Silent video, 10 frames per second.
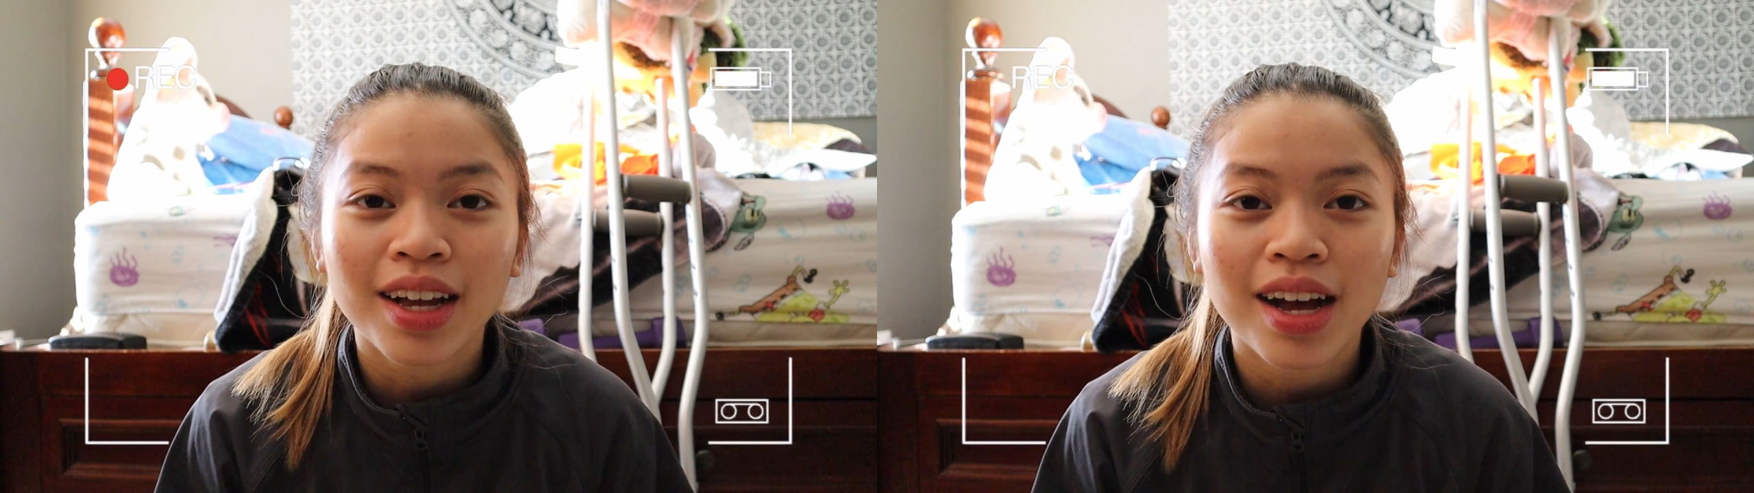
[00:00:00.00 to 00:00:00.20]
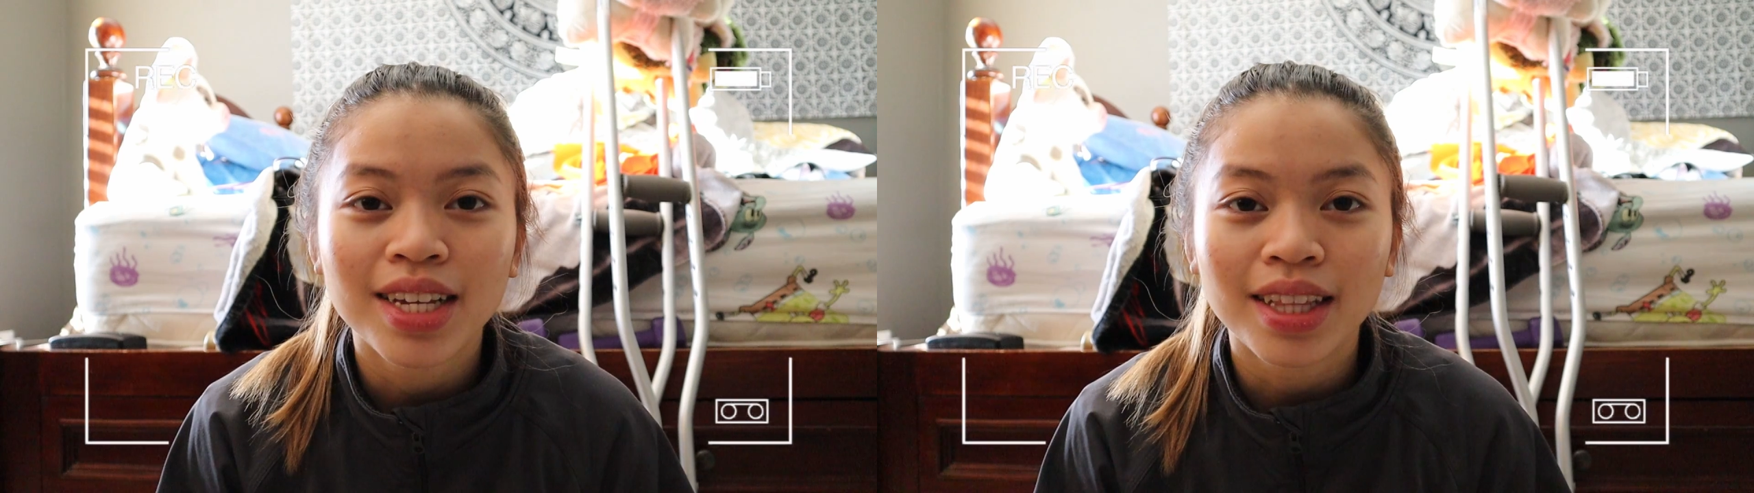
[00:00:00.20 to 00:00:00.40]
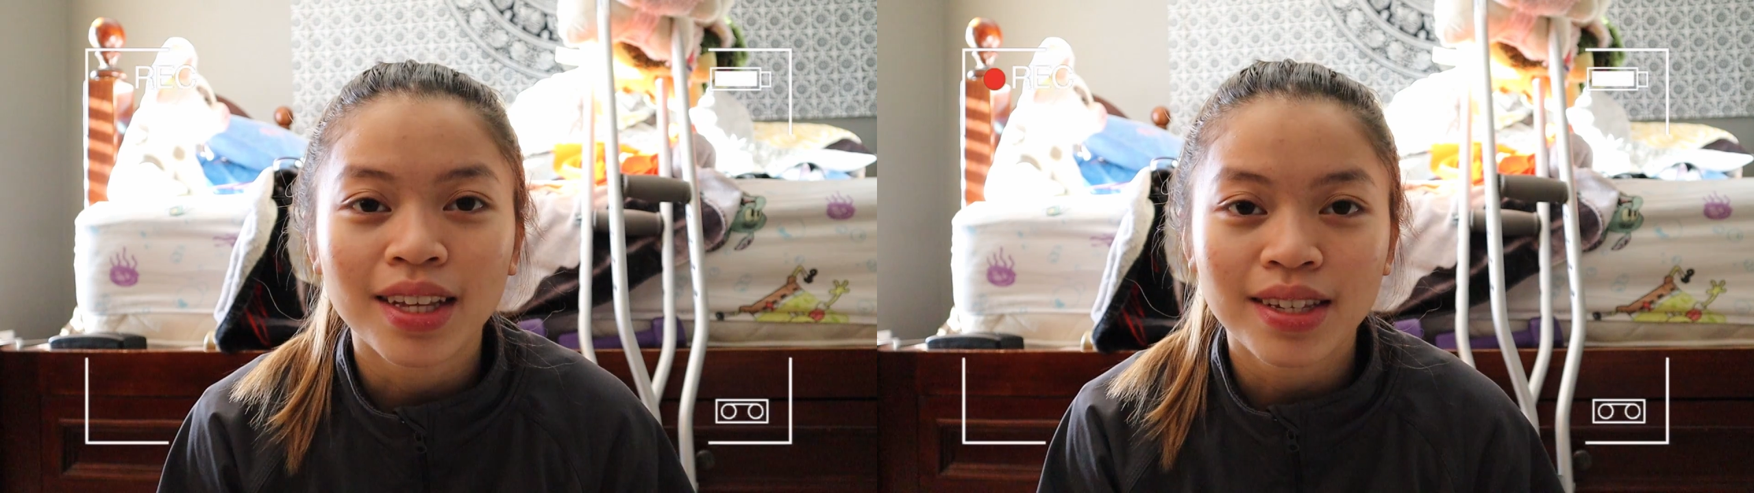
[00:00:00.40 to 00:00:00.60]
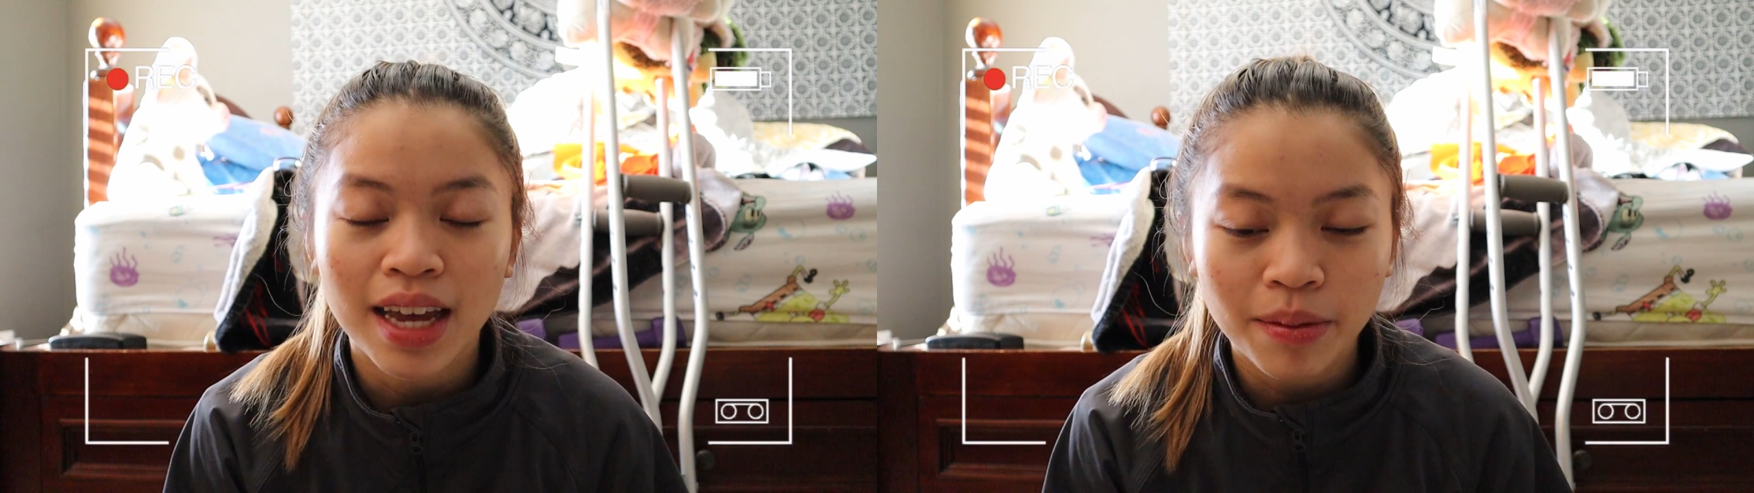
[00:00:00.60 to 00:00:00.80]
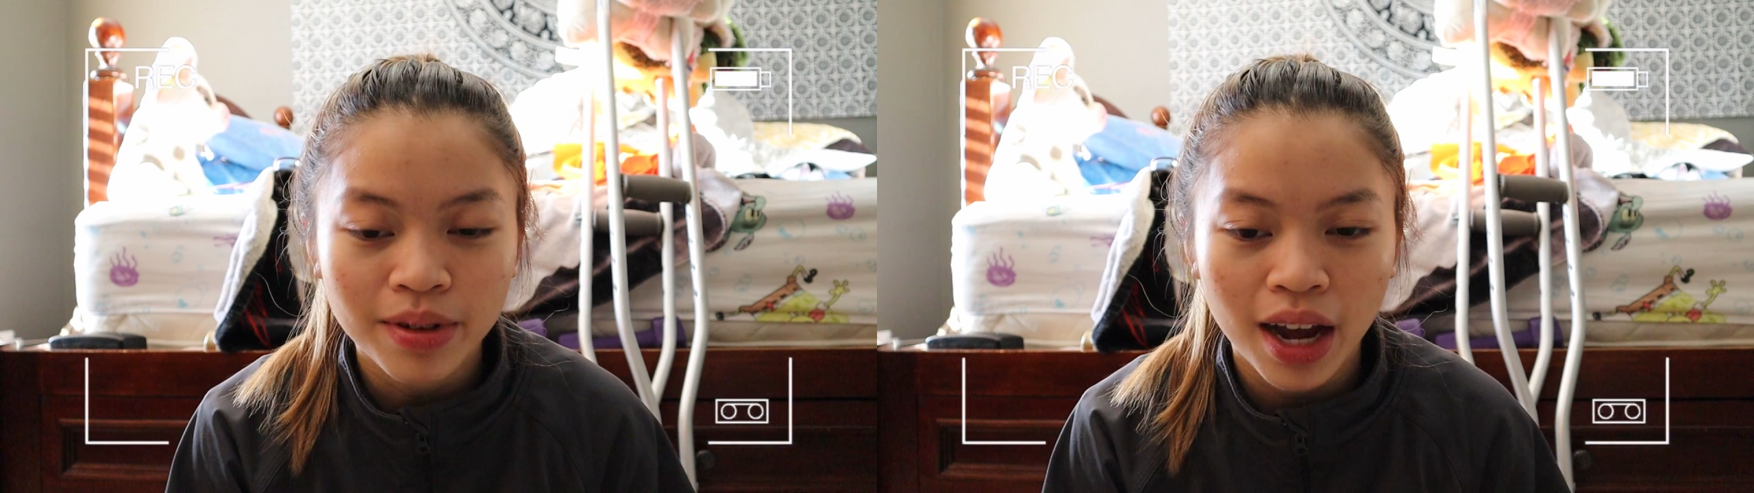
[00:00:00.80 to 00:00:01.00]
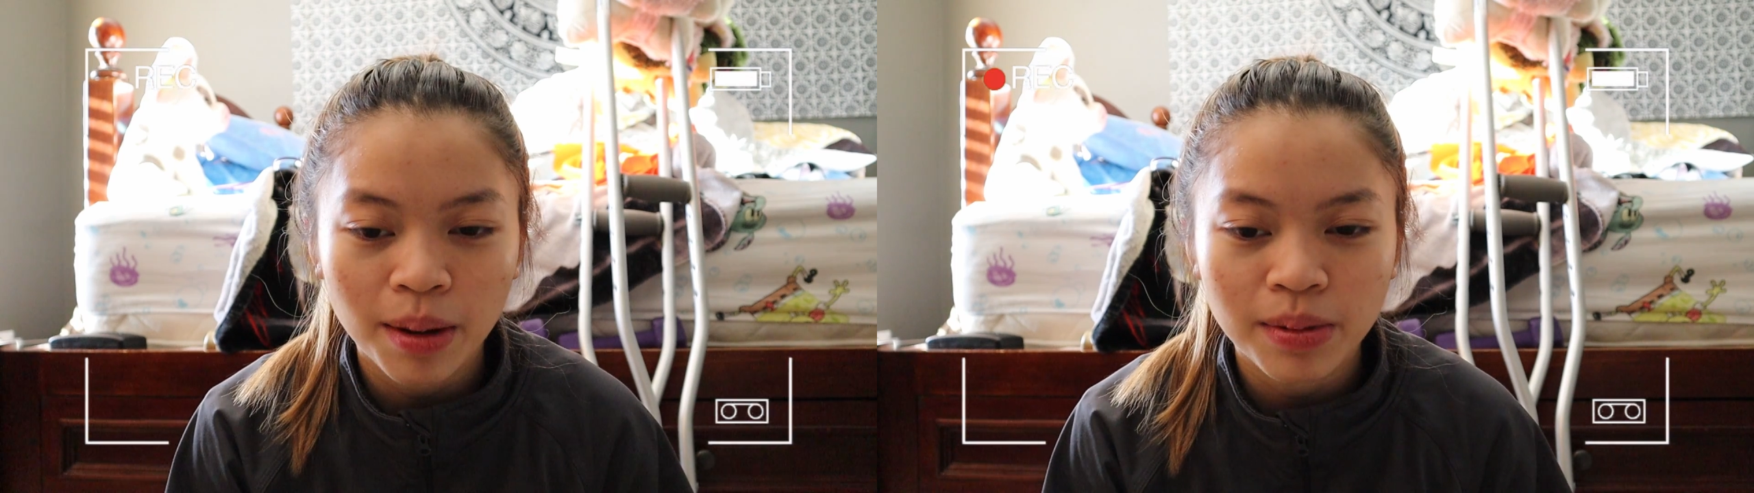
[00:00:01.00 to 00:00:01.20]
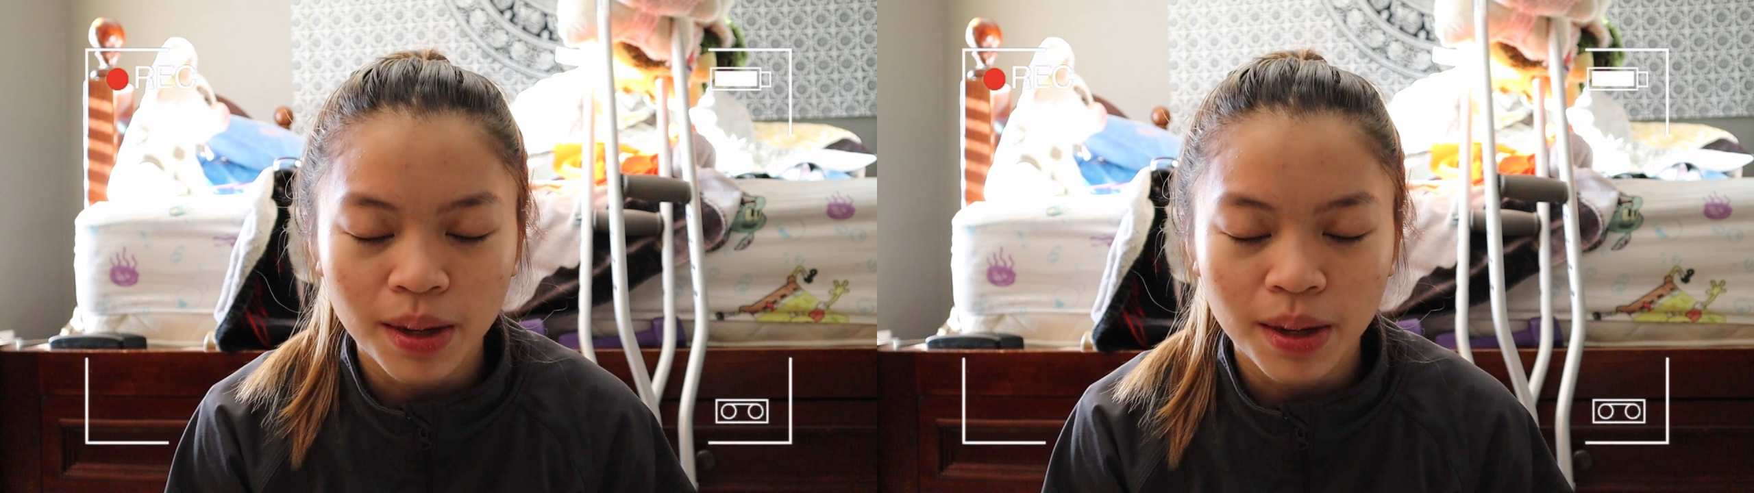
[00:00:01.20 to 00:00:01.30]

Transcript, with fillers: guys, at the same time,